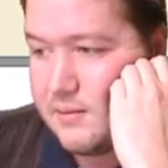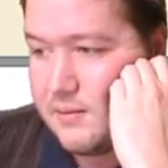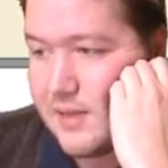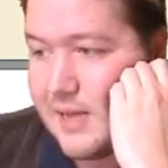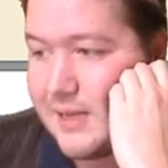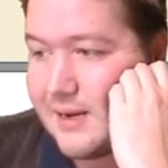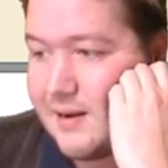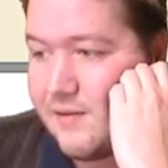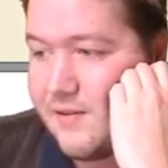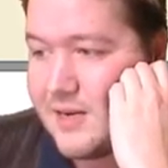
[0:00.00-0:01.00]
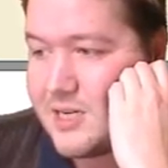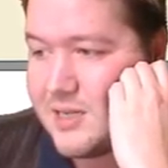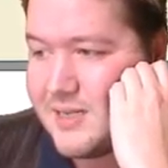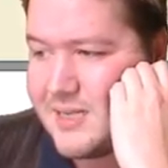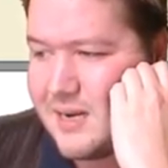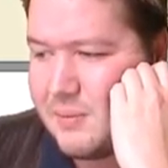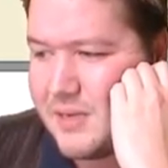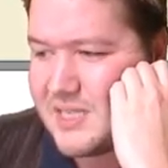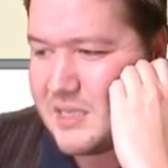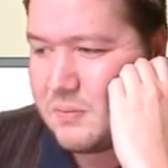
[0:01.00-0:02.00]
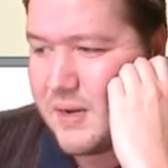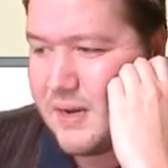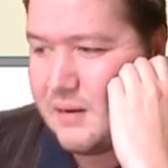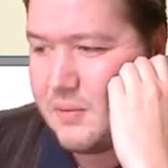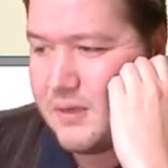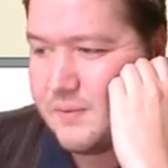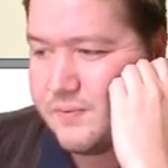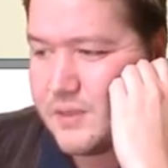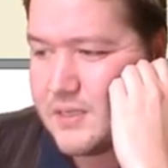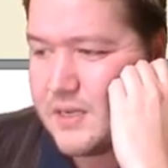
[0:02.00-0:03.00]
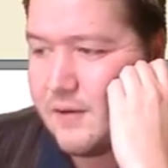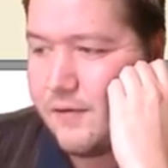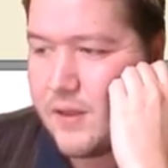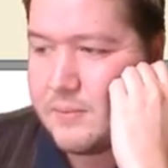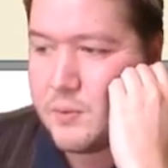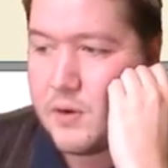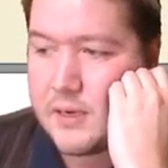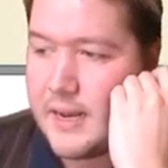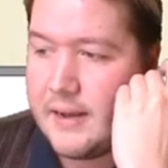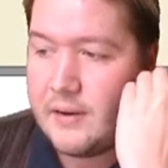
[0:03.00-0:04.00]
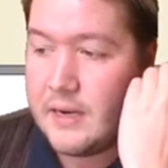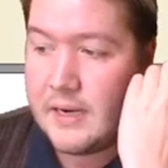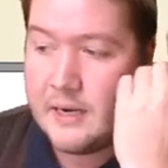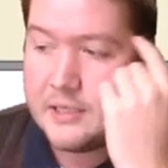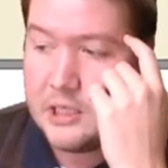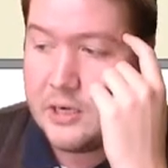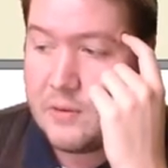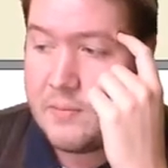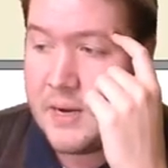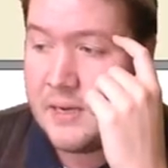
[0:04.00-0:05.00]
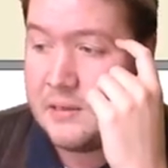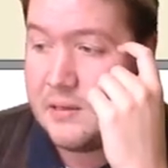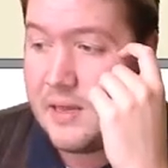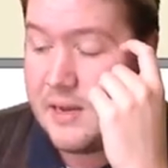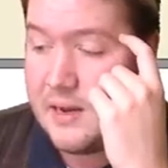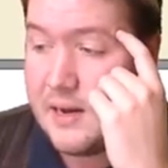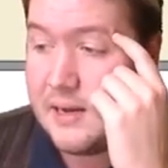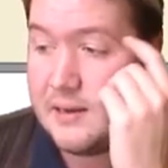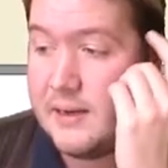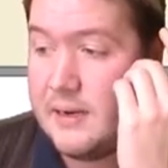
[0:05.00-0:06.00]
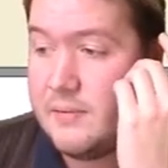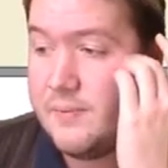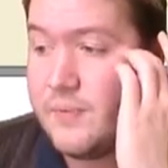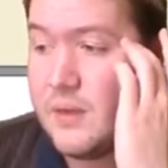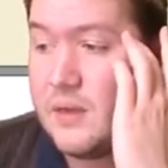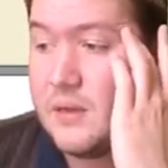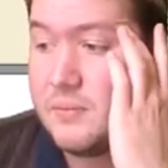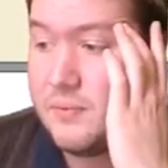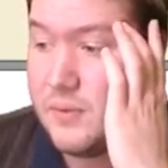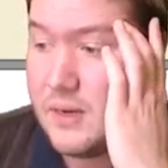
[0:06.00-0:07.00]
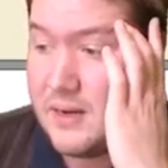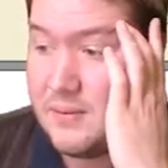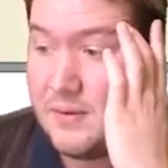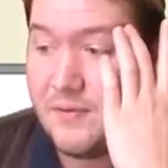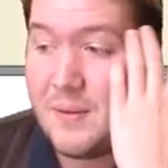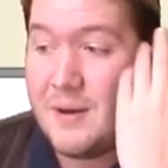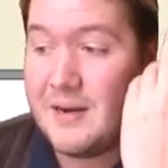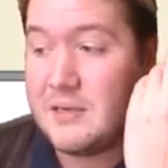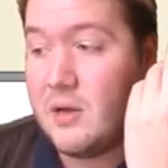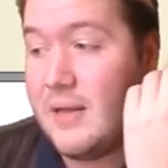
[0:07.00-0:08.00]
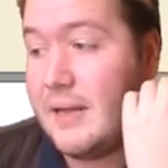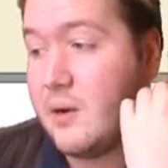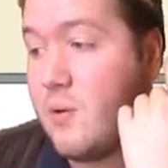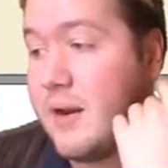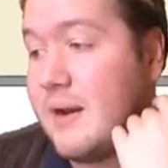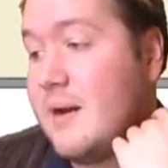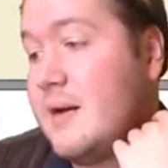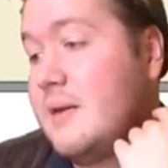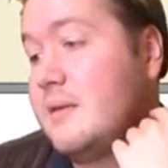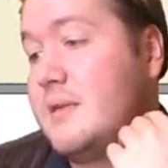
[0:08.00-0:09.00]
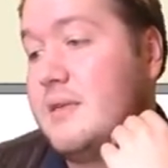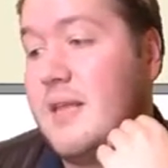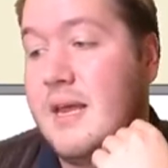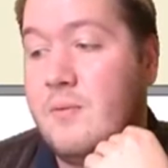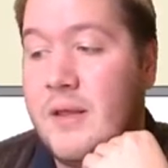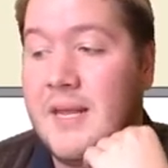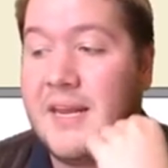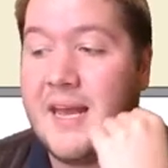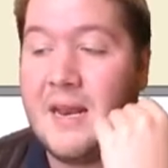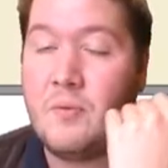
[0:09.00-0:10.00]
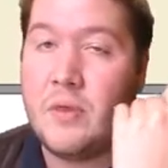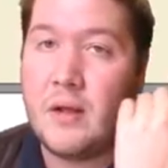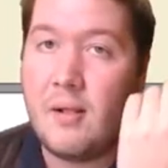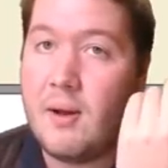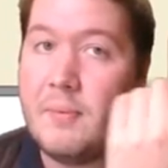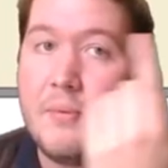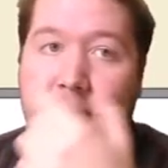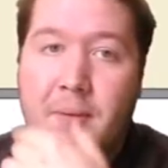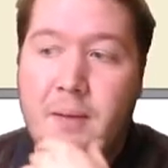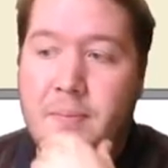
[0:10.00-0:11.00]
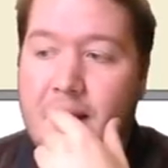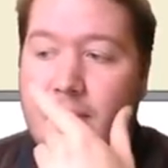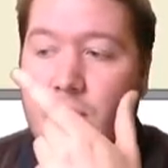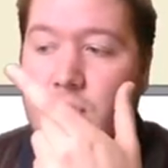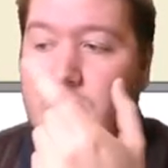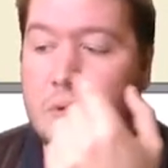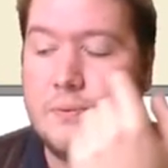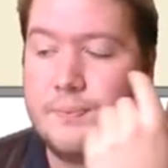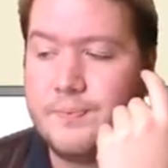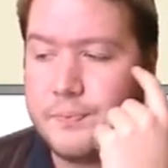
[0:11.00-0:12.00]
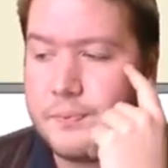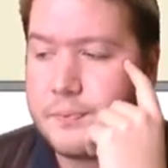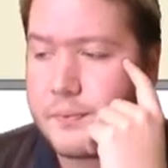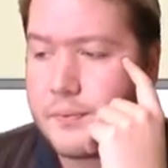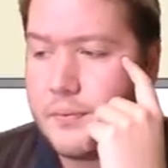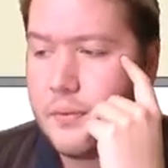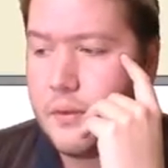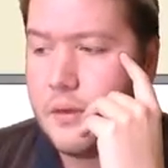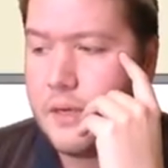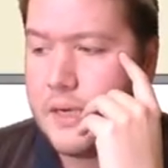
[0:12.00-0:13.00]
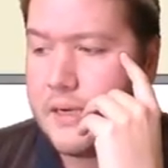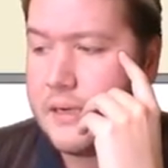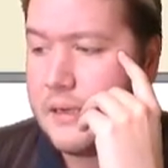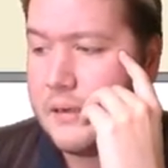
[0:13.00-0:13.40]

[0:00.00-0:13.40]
and they can eventually set up their spade a bit. It's tough for them to work out, and I actually don't mind their heart lead. Um, if their partner's got like the Queen of Hearts, then when they get in with a club, they might be able to uh,